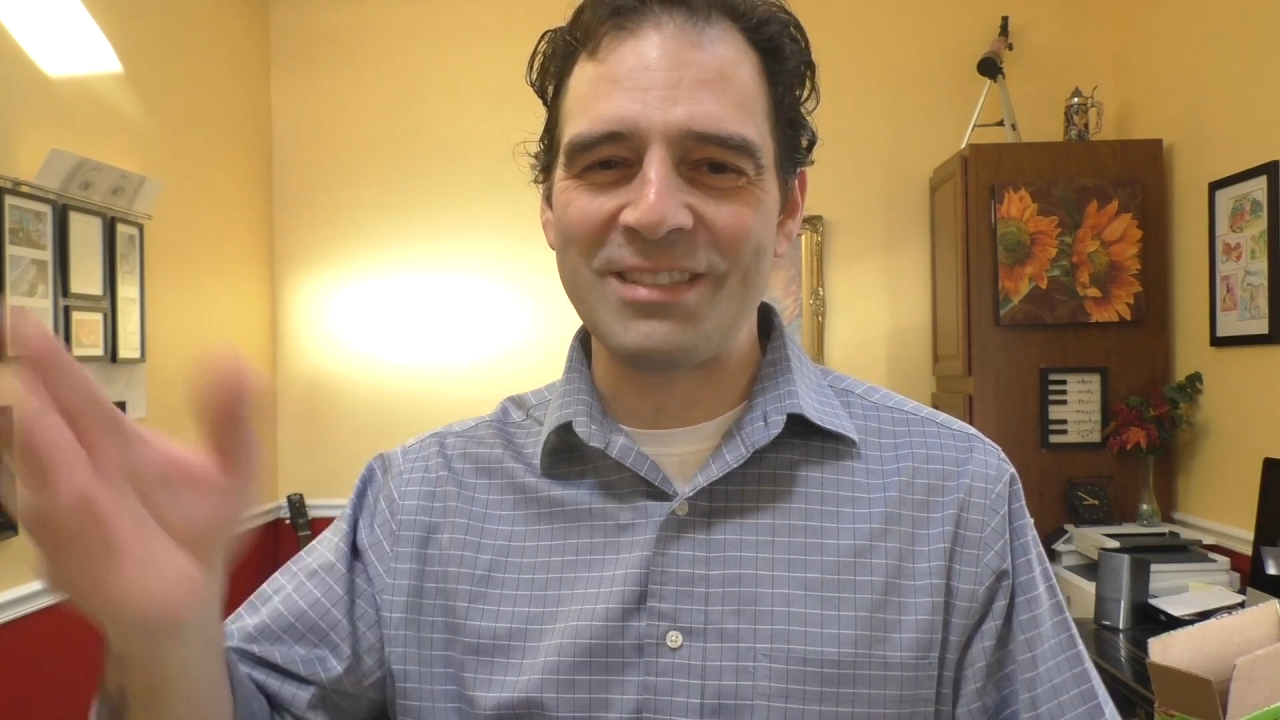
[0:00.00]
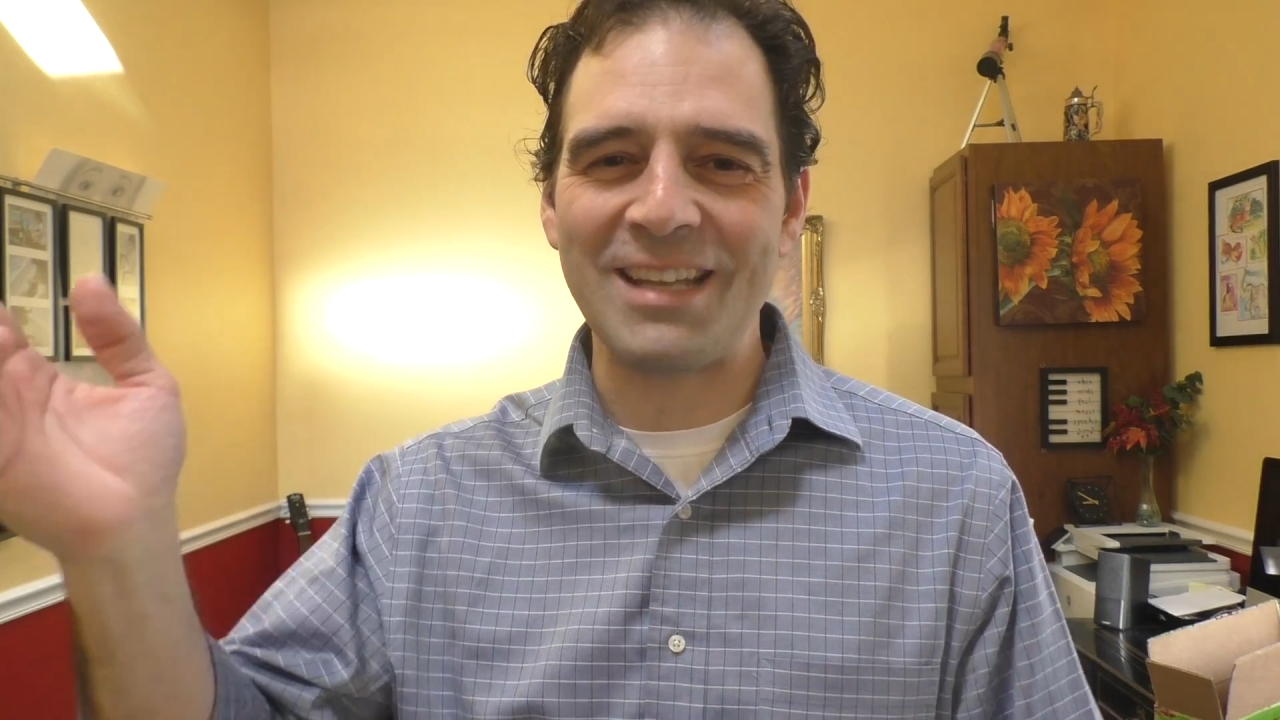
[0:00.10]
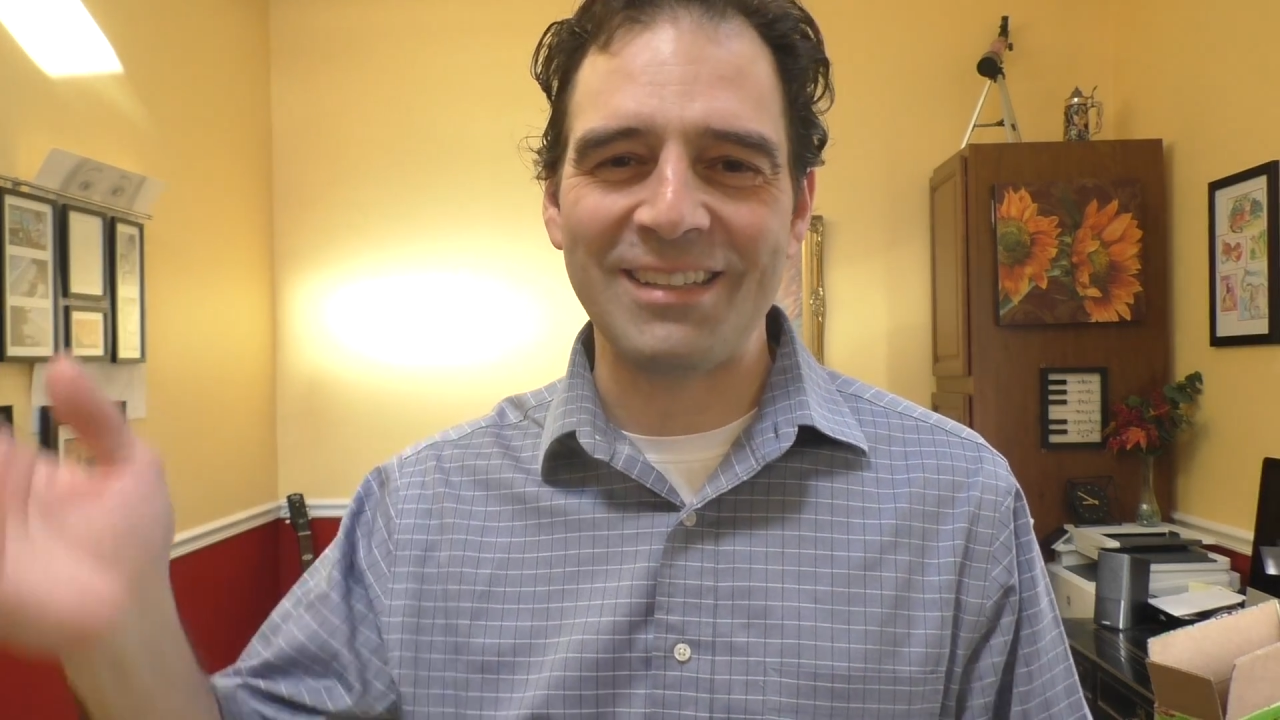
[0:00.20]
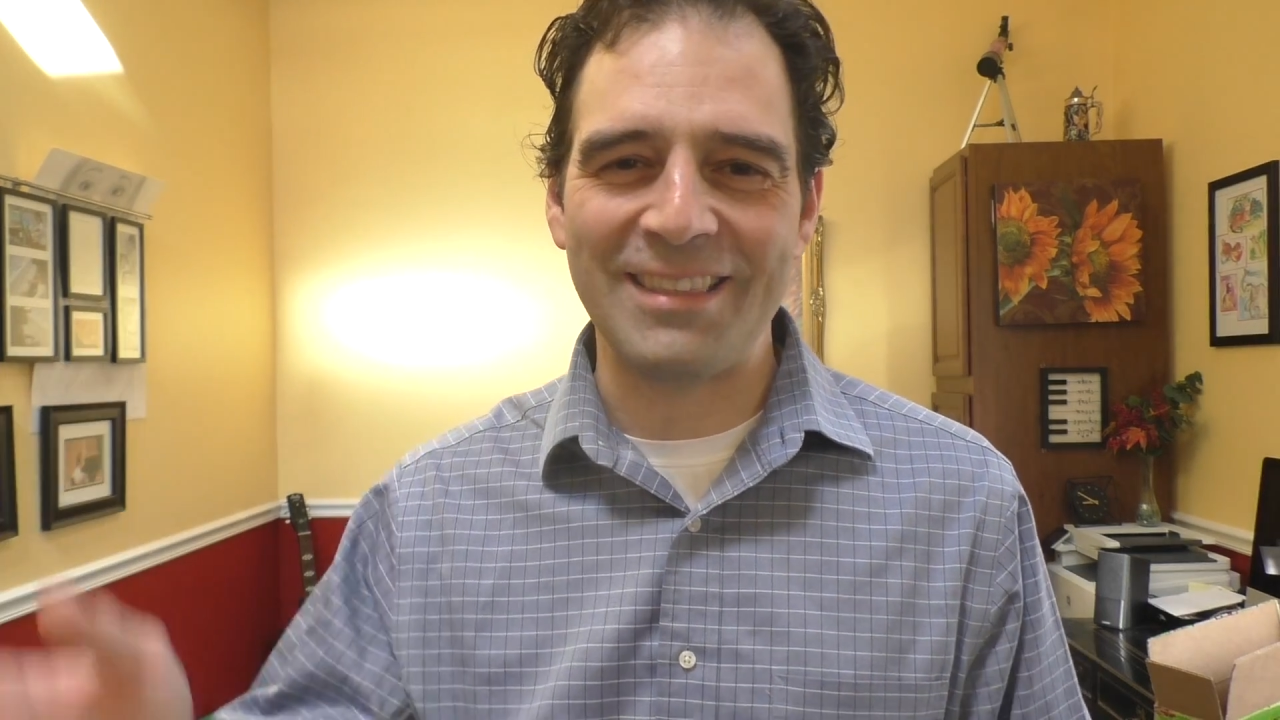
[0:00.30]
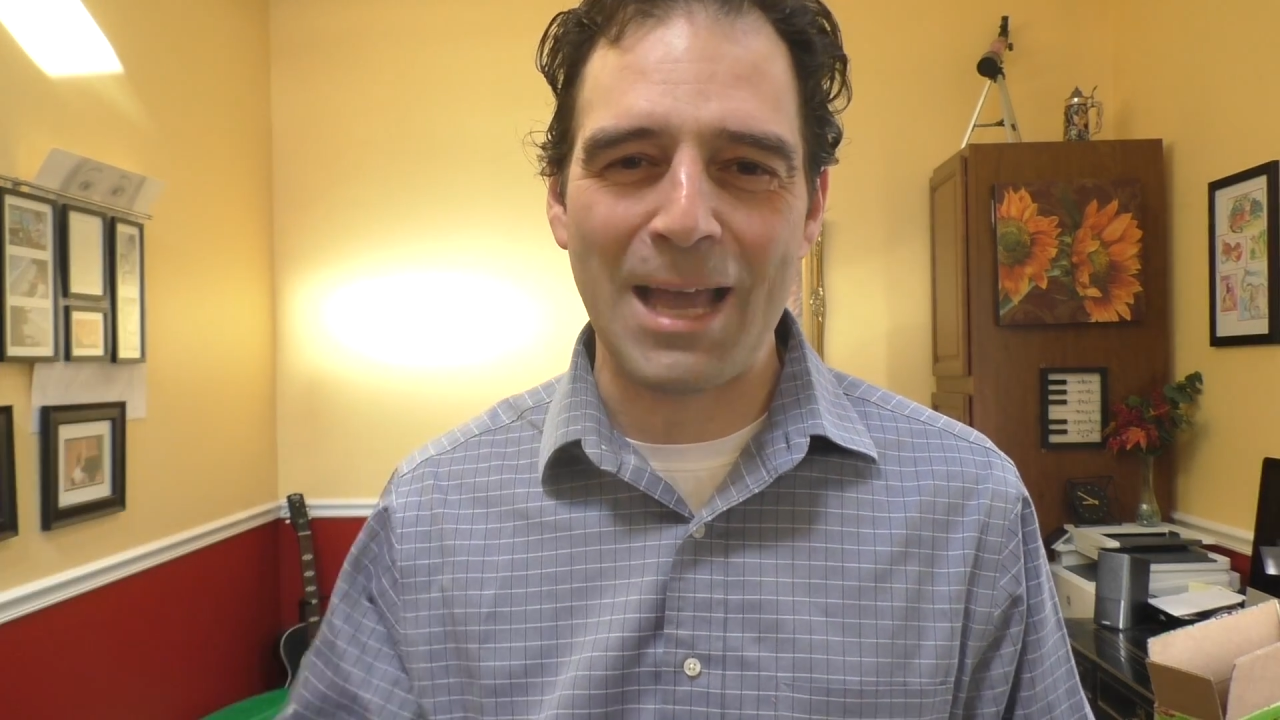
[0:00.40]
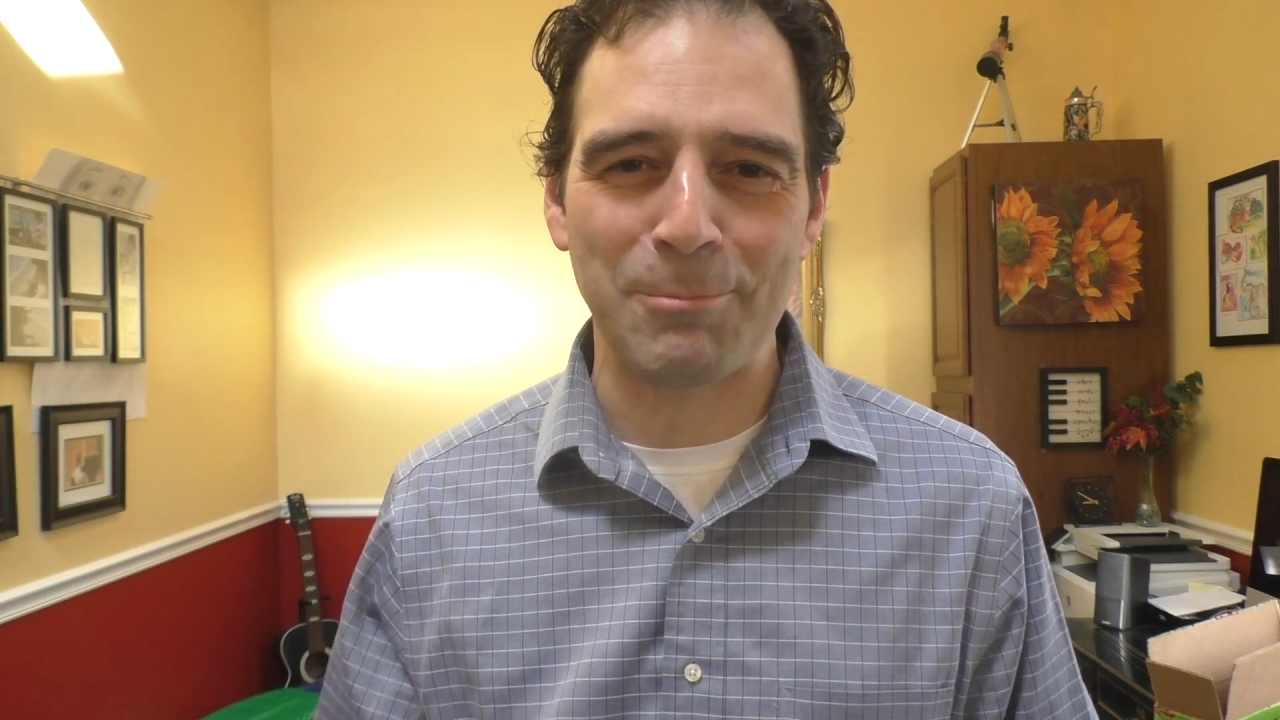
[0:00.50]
sent in the